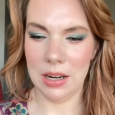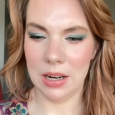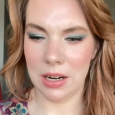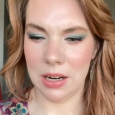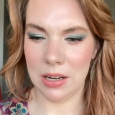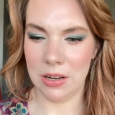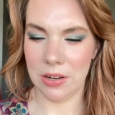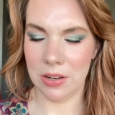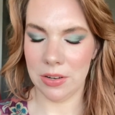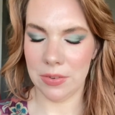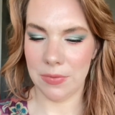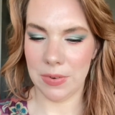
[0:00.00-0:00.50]
I
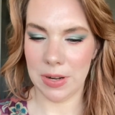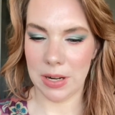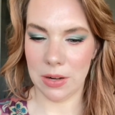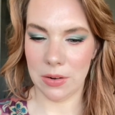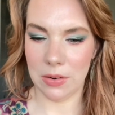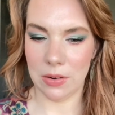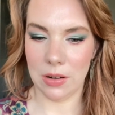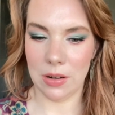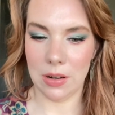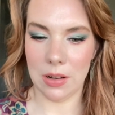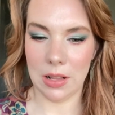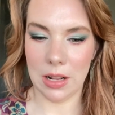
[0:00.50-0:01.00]
just
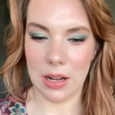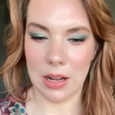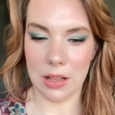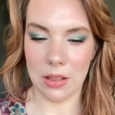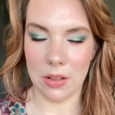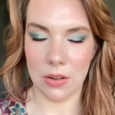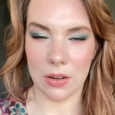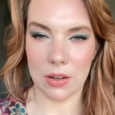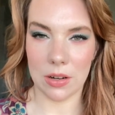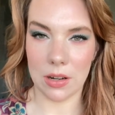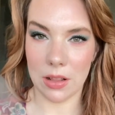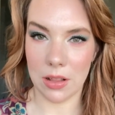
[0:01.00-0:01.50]
found that
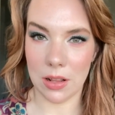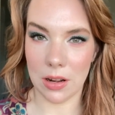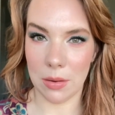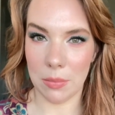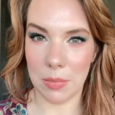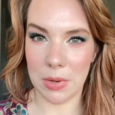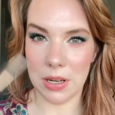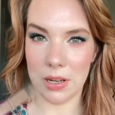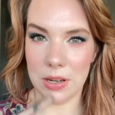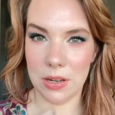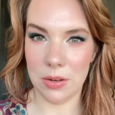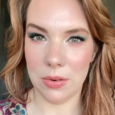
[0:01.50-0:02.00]
looked a little
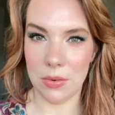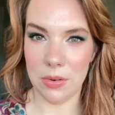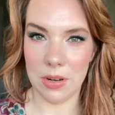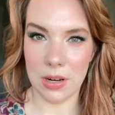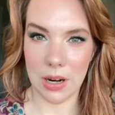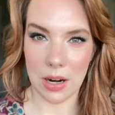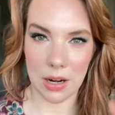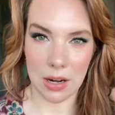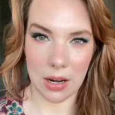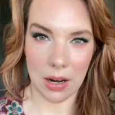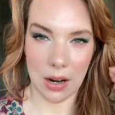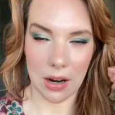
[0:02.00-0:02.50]
bit too dark